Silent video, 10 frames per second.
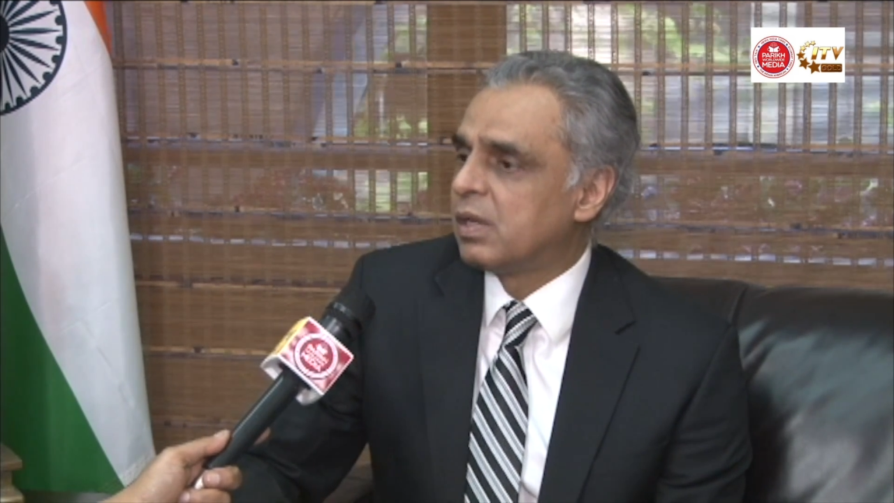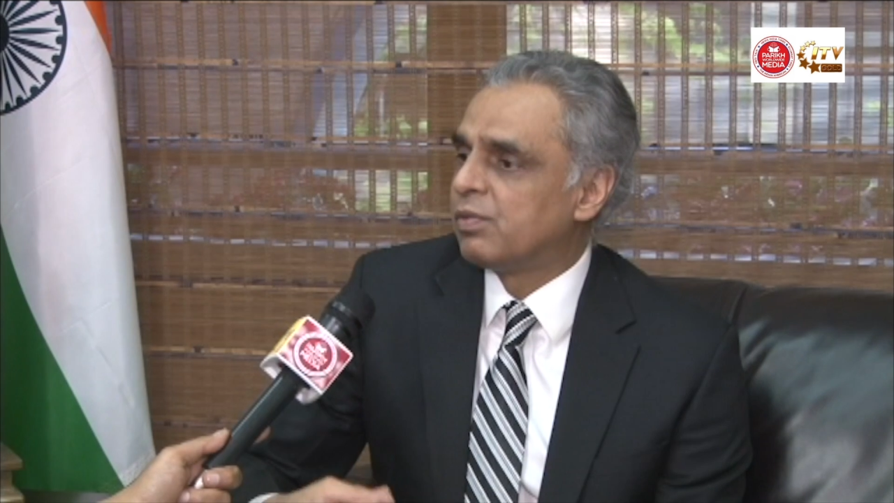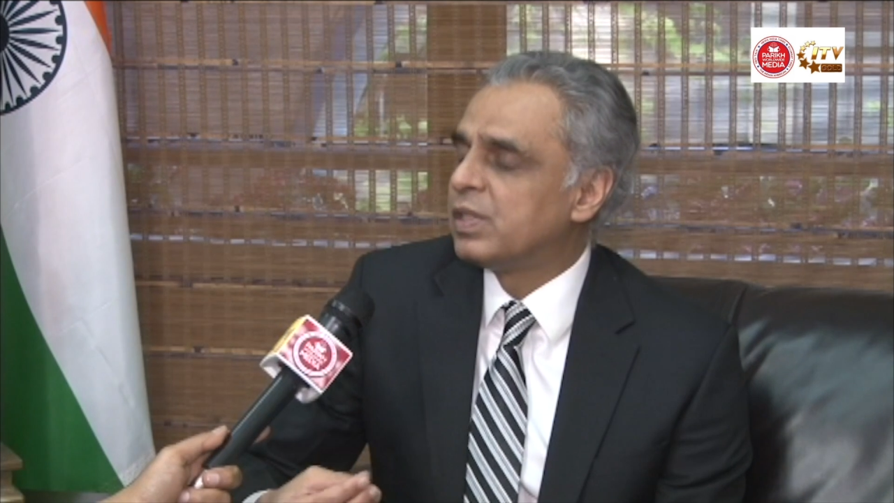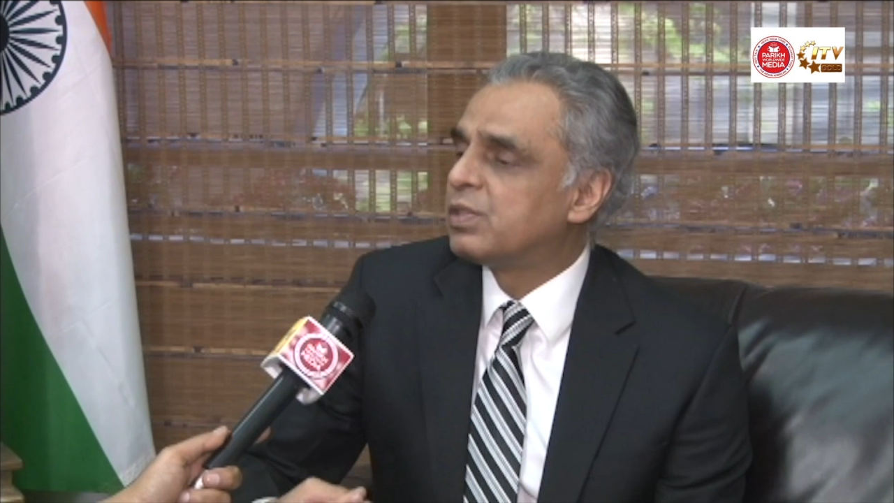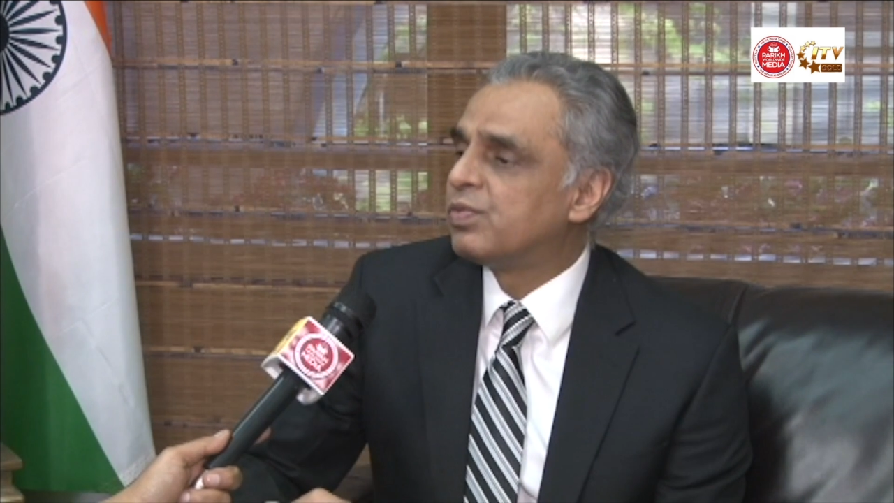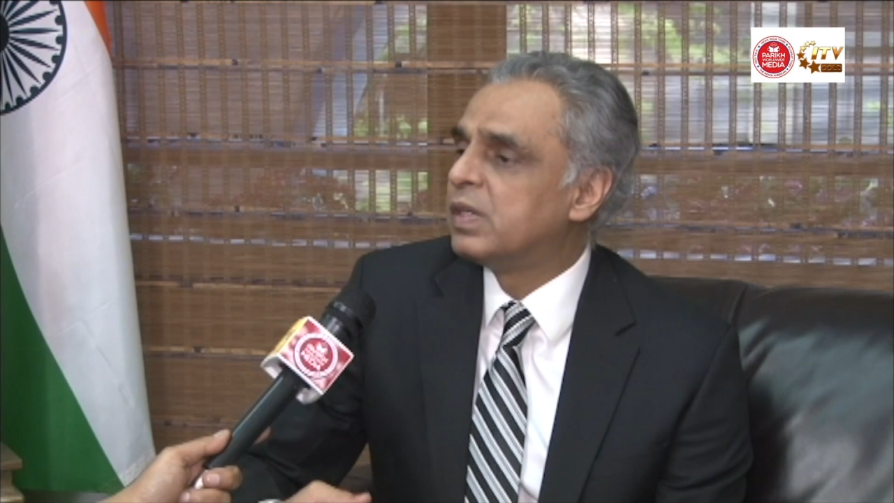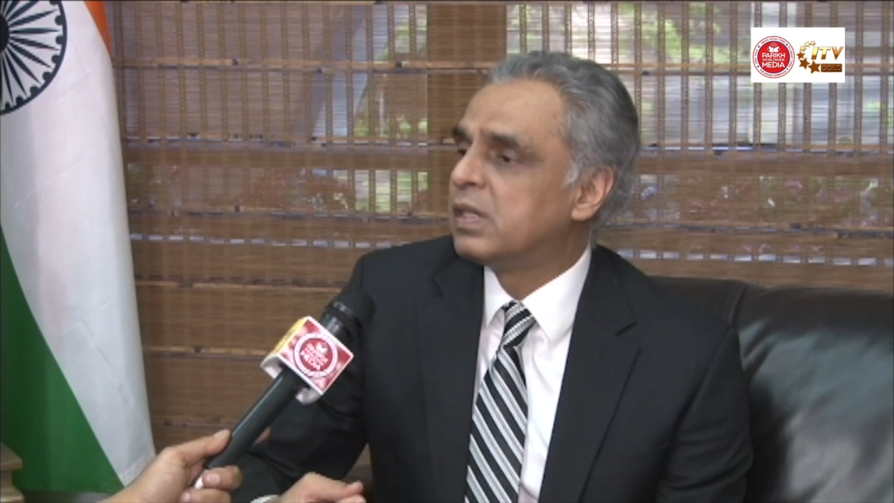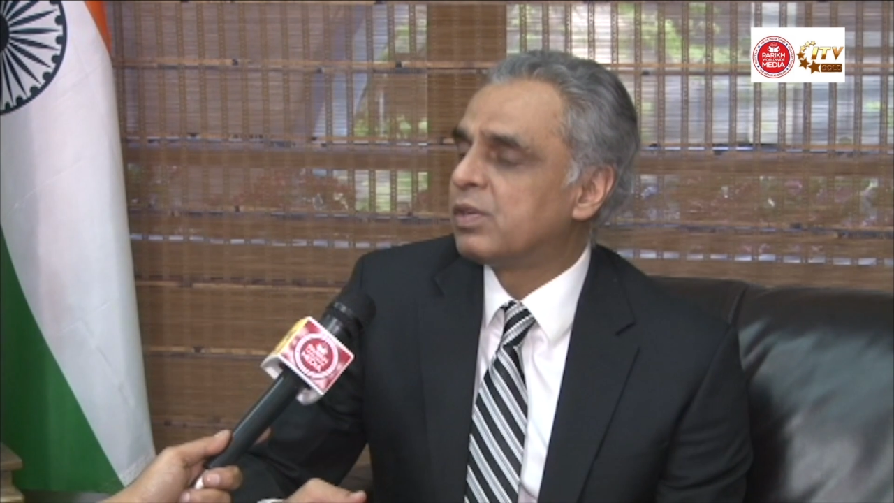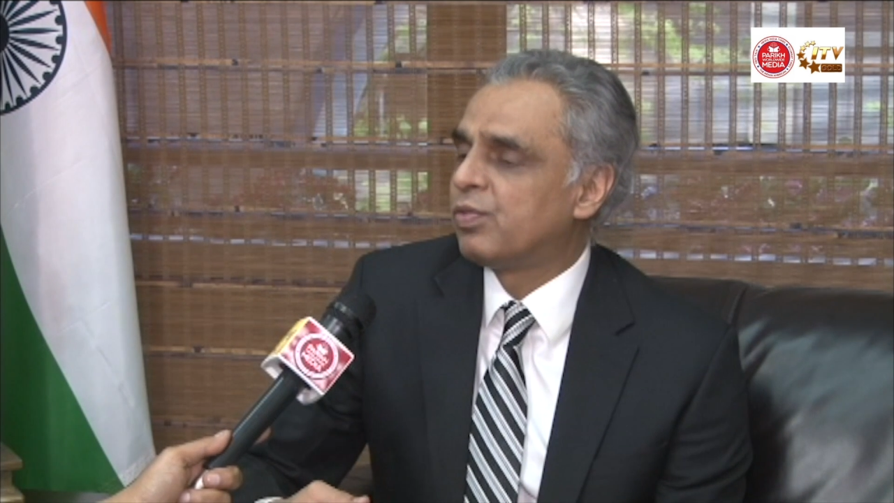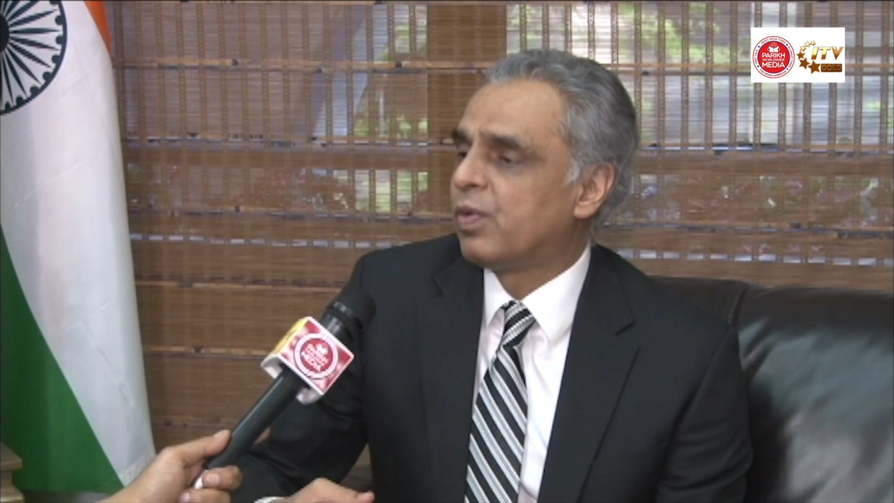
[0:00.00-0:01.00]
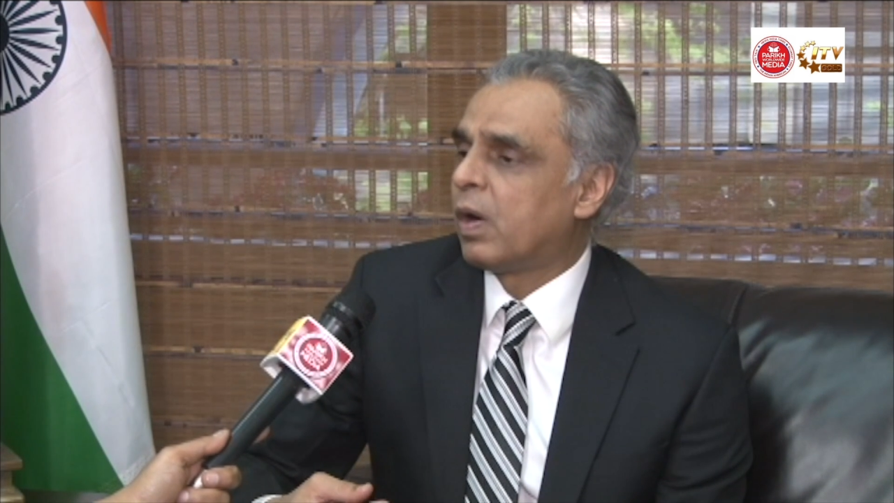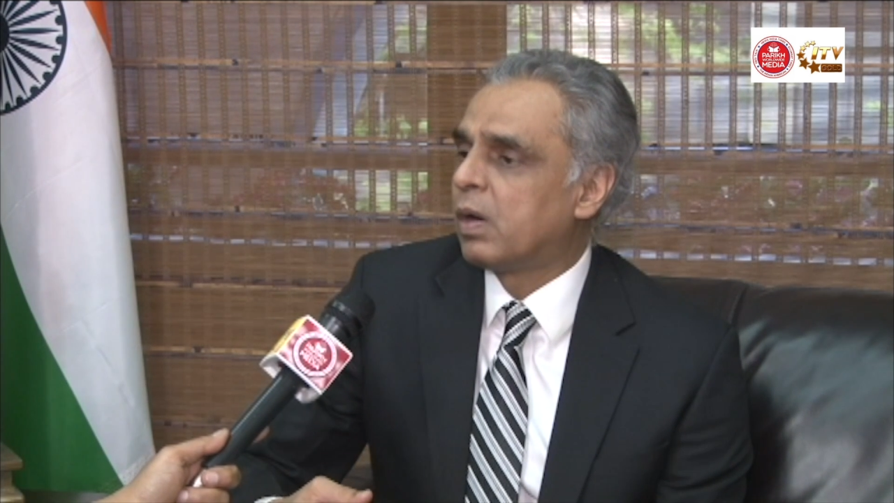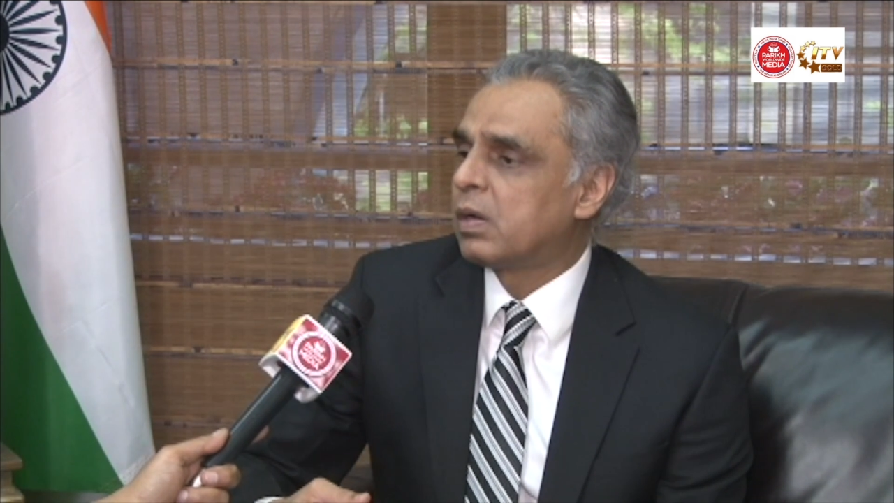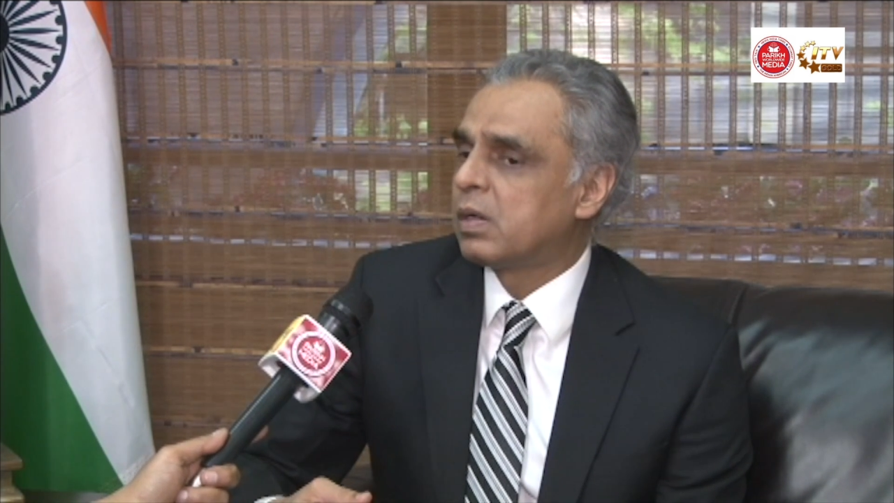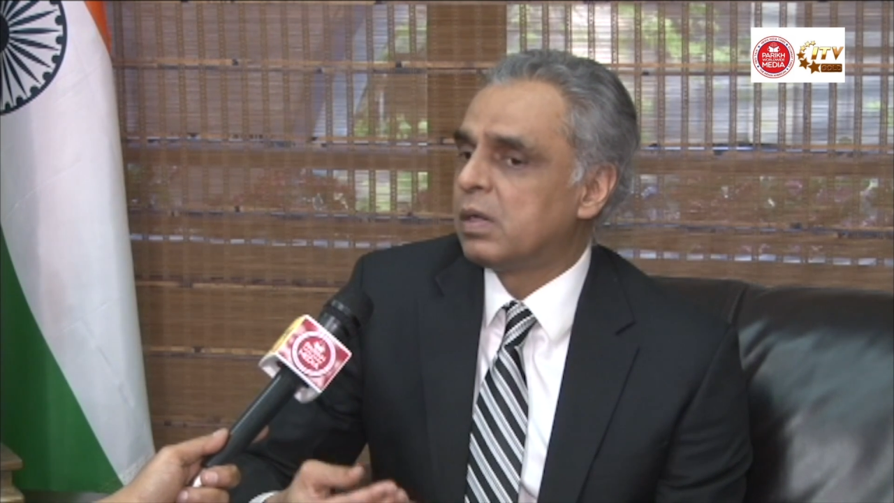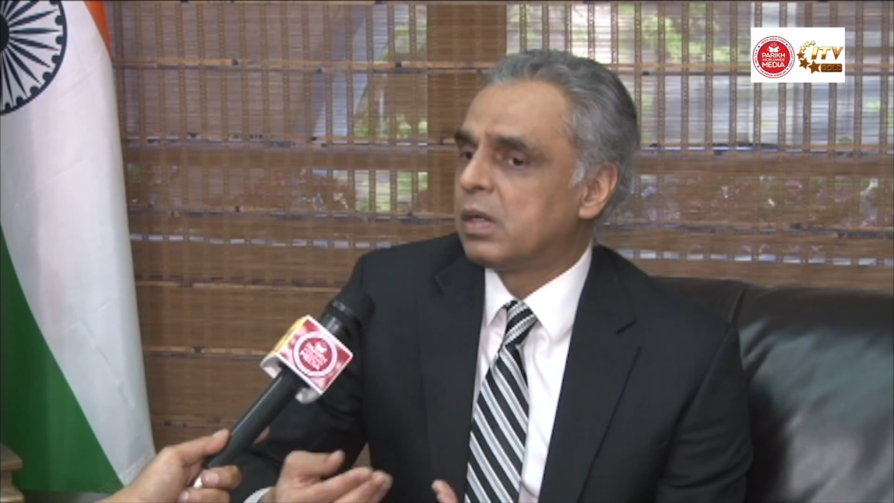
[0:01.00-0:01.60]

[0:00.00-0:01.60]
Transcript: which work for